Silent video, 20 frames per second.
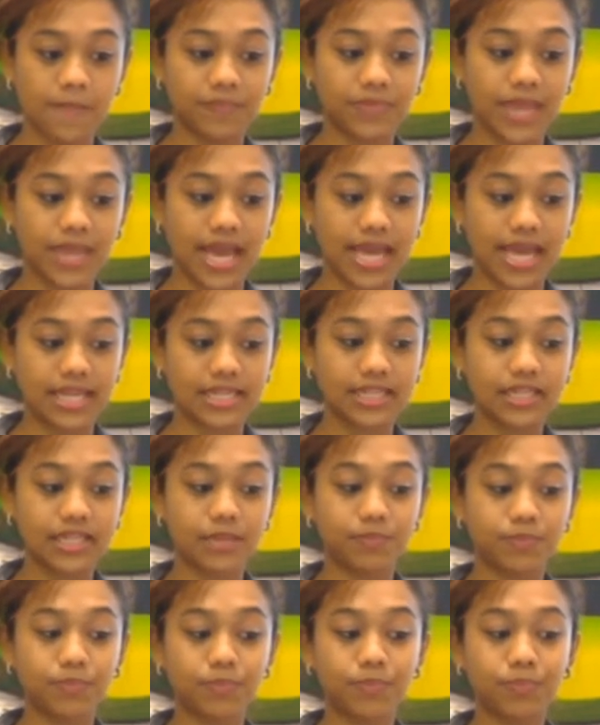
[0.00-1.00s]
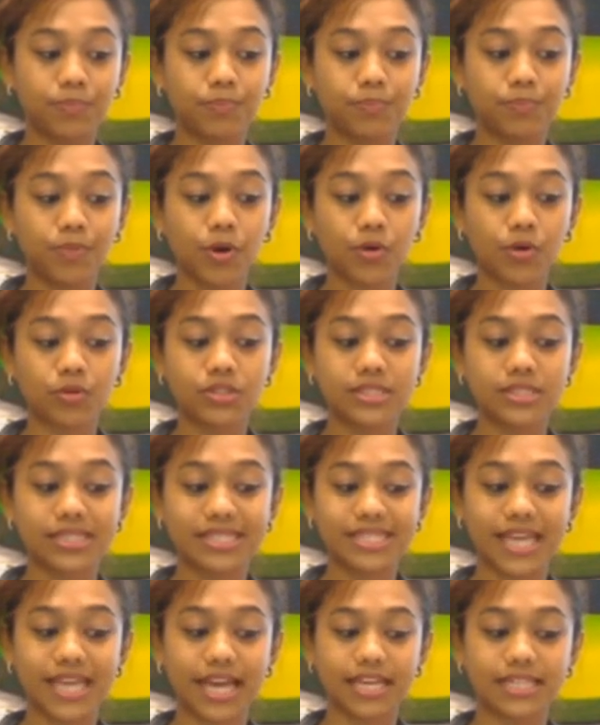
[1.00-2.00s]
and the
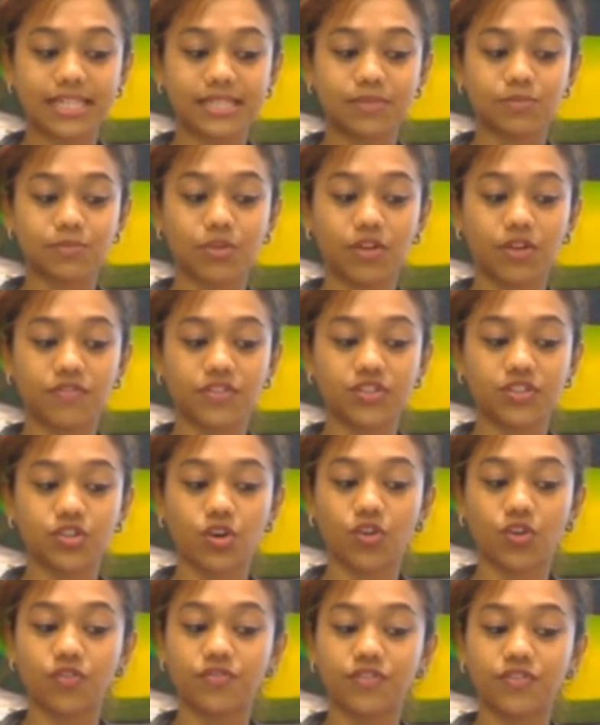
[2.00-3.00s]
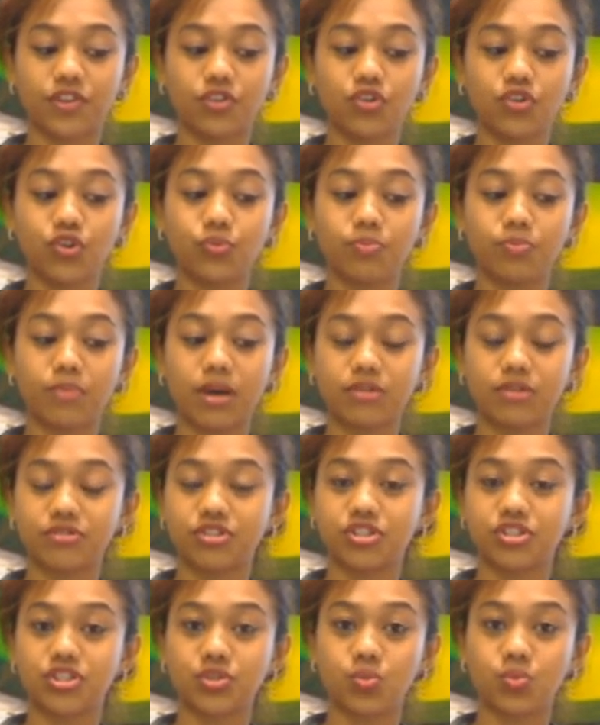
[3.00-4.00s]
post-tax profit of the group
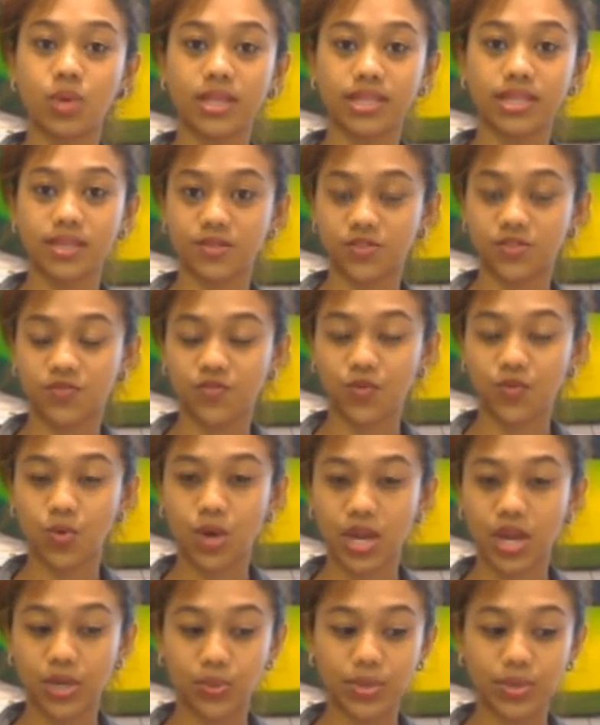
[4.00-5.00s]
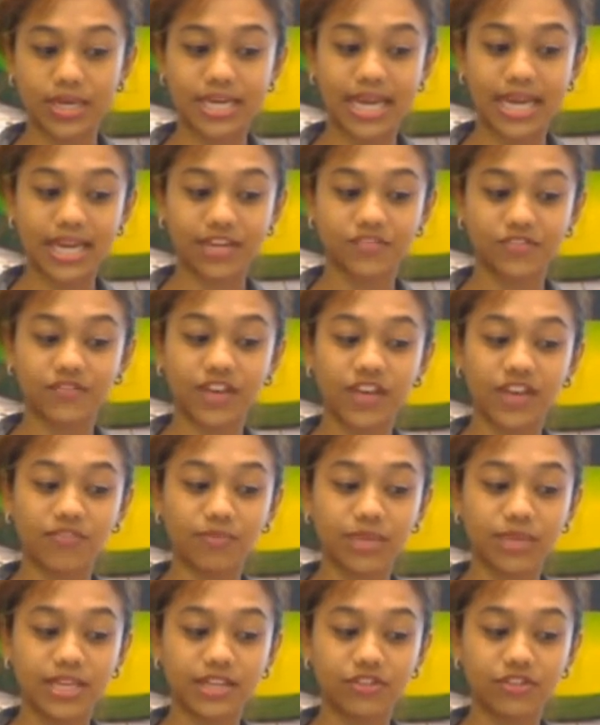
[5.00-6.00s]
amounted to 1,495
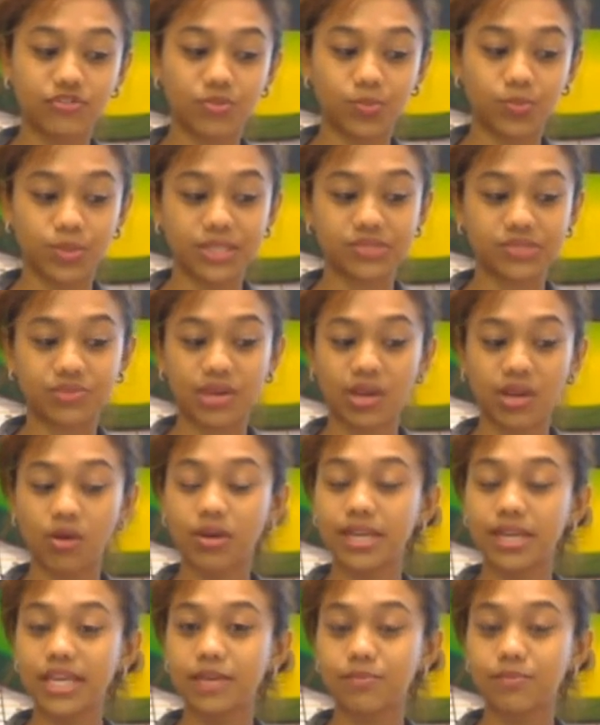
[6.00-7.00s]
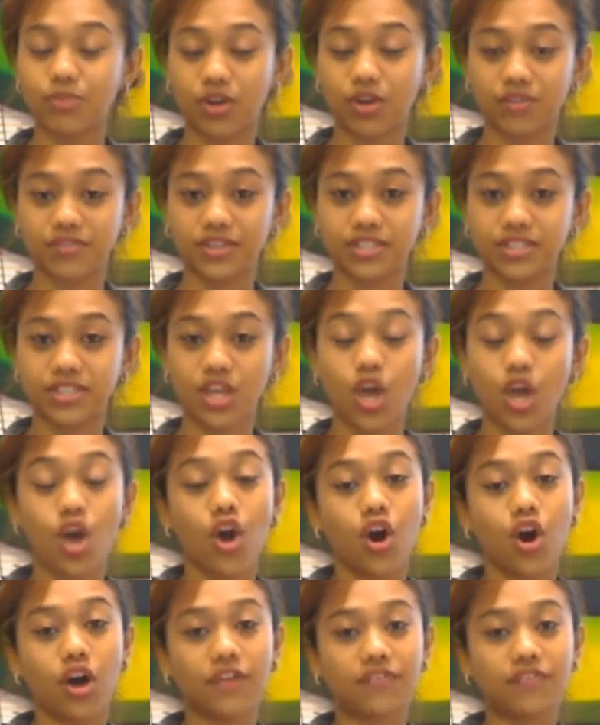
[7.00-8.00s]
million rupees, recording a profit
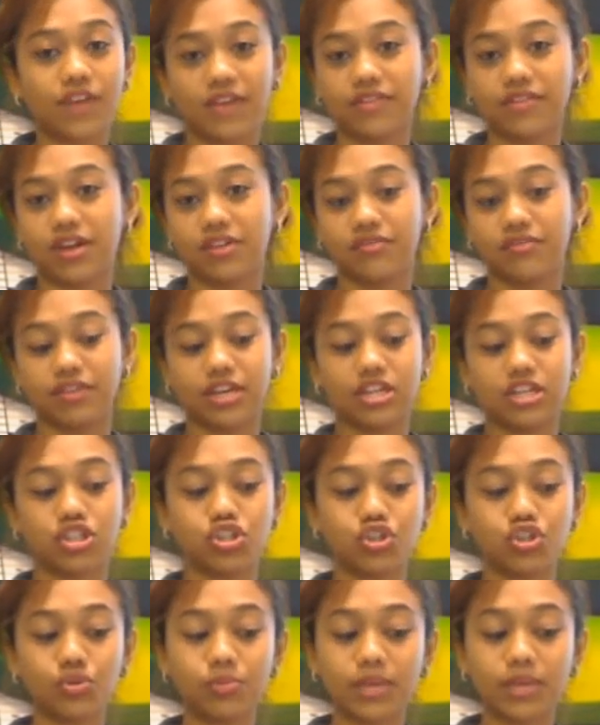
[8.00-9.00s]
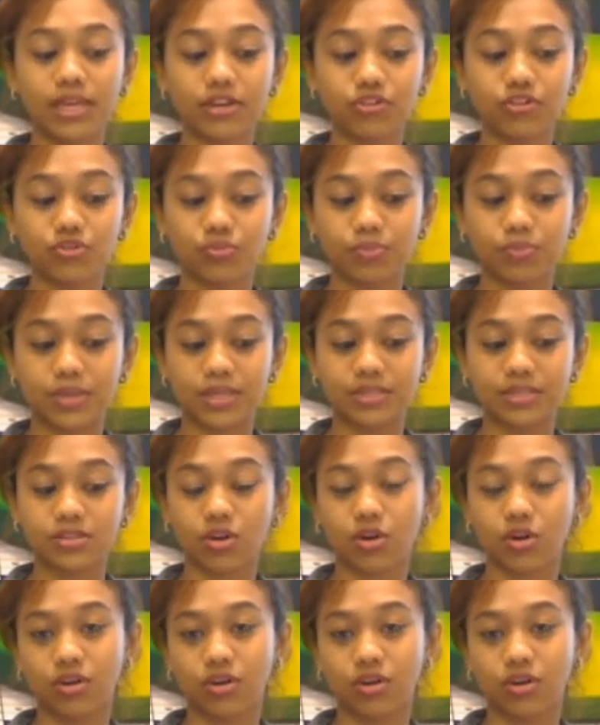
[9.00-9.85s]
of 502 million rupees, or